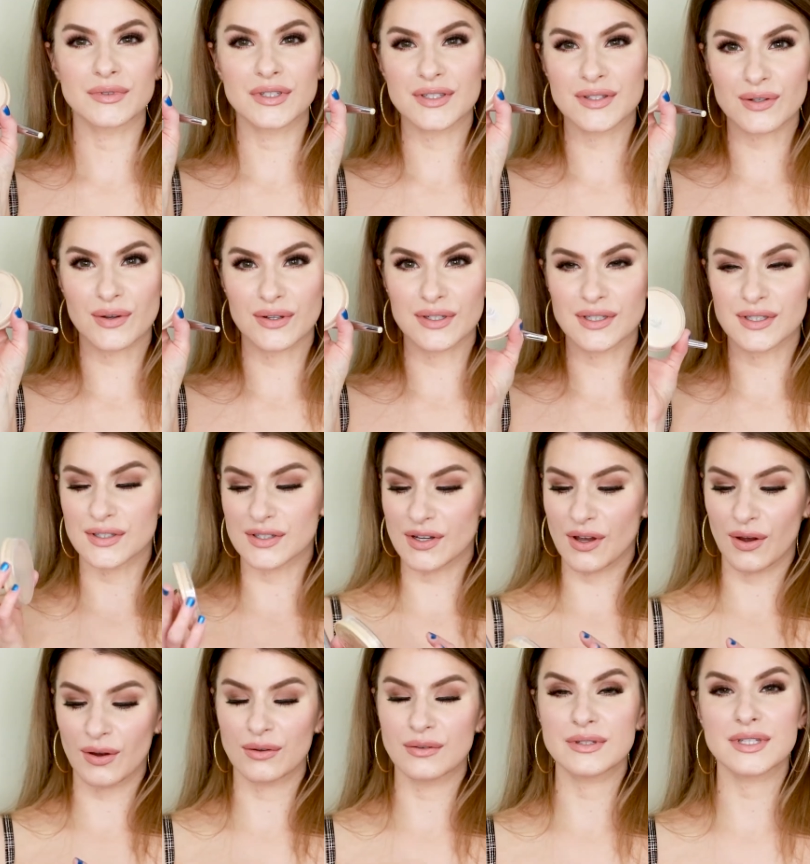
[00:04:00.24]
I'm just going to
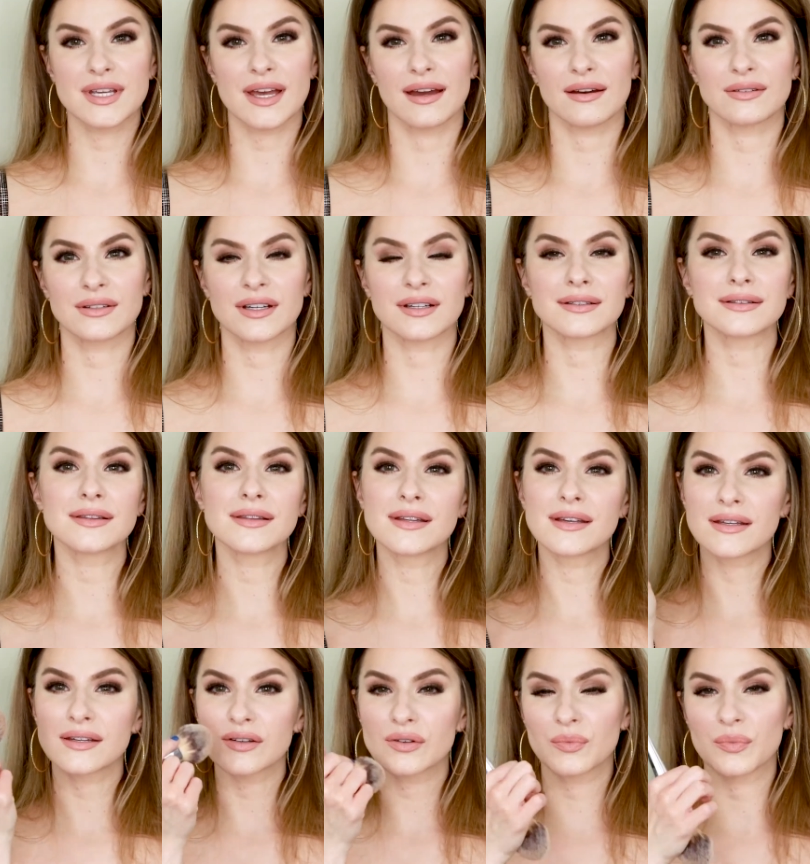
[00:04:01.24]
tone down a
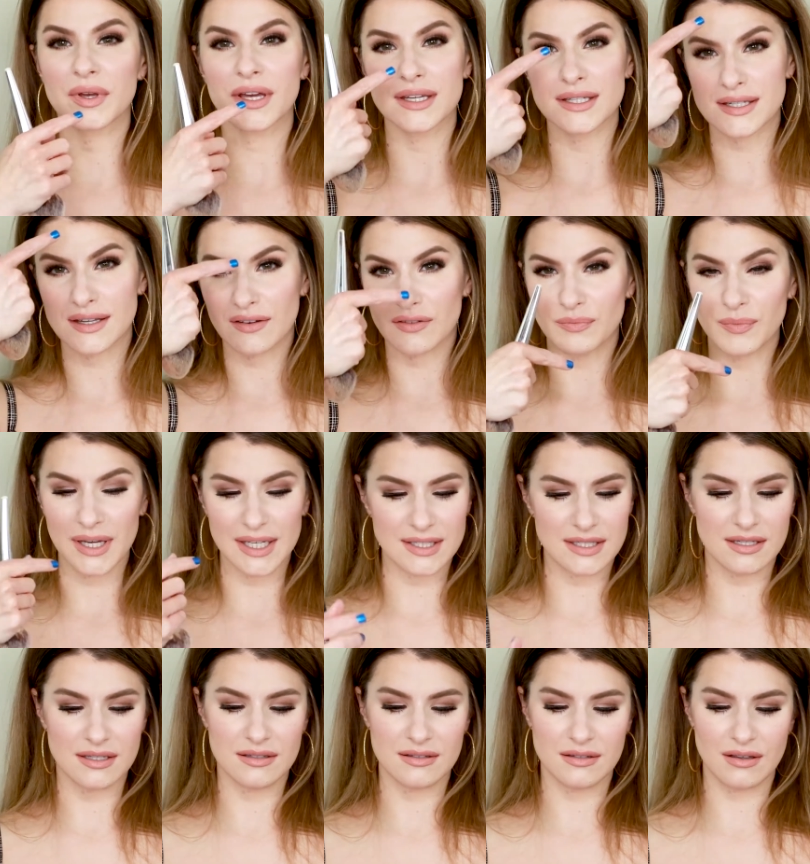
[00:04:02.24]
little bit of
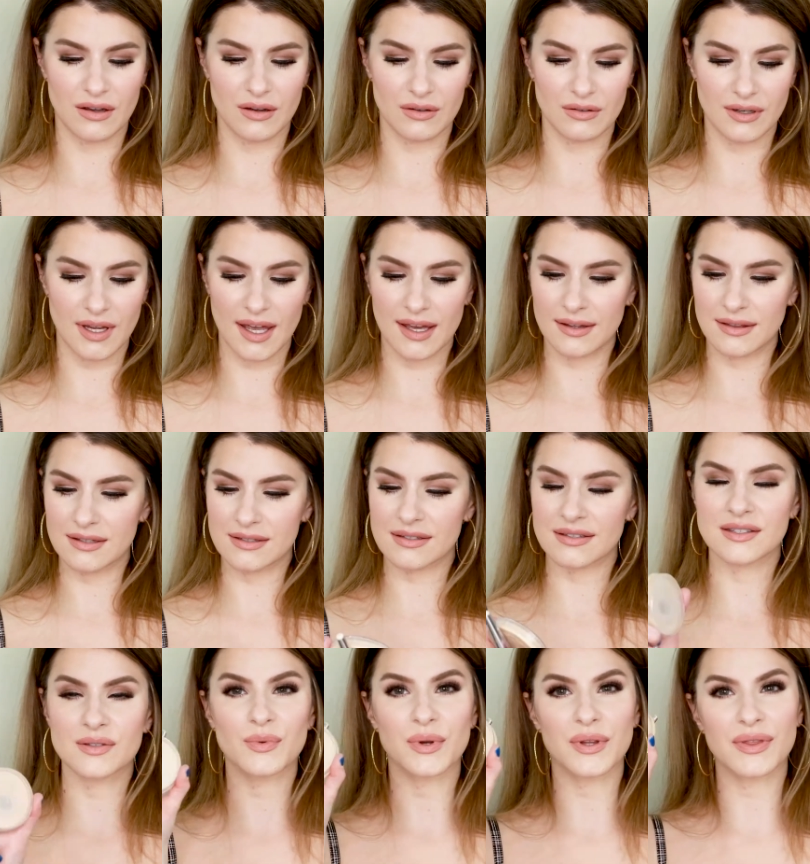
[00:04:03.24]
my T-zone and
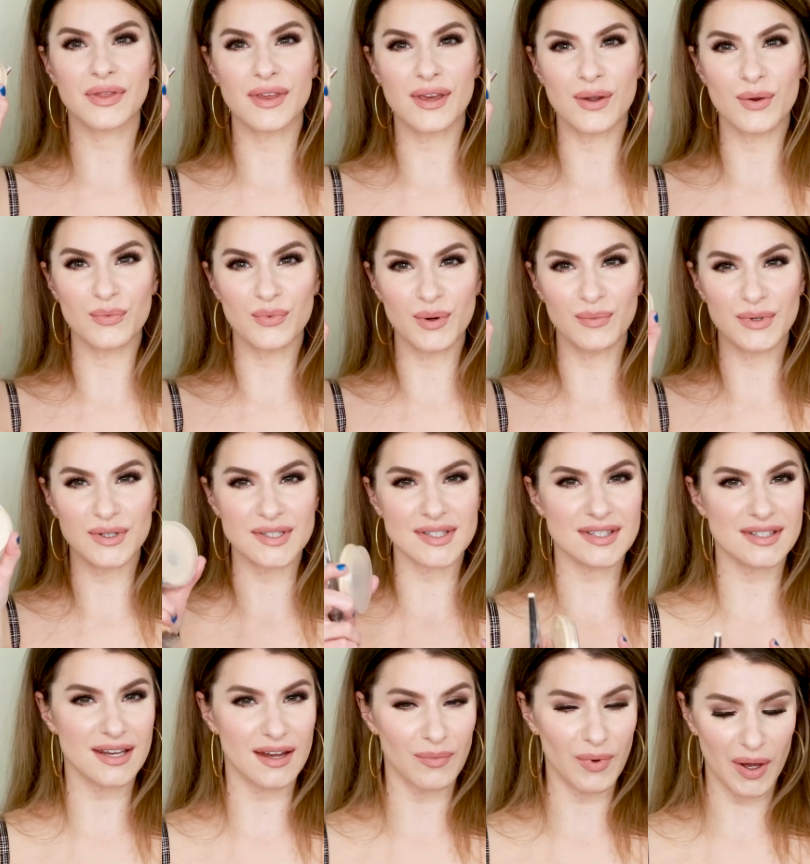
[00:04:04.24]
this is with the Rimmel
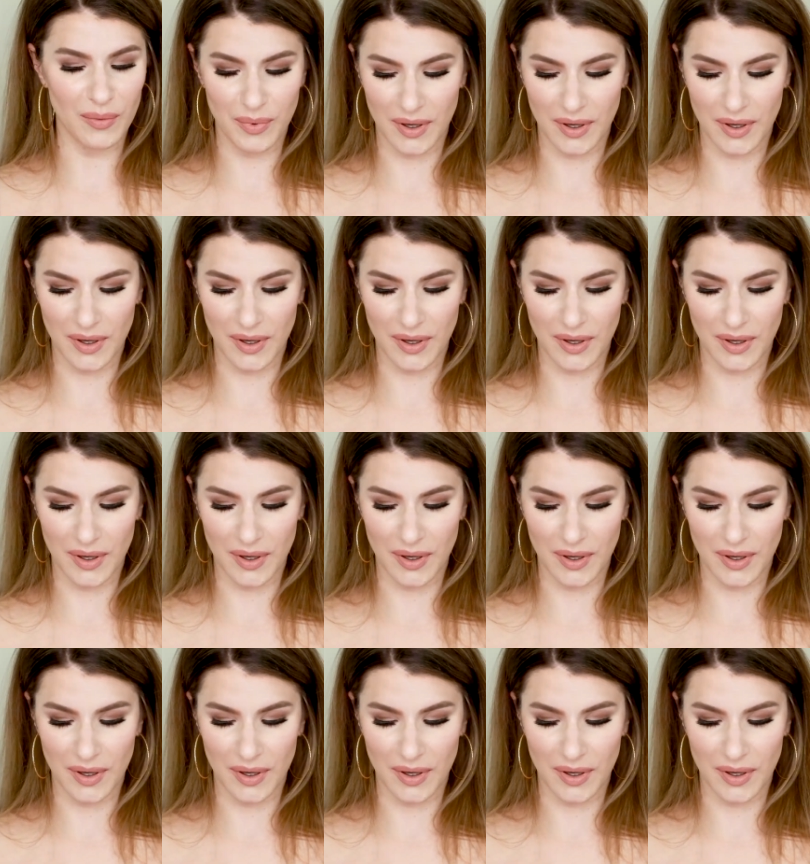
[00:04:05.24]
Stay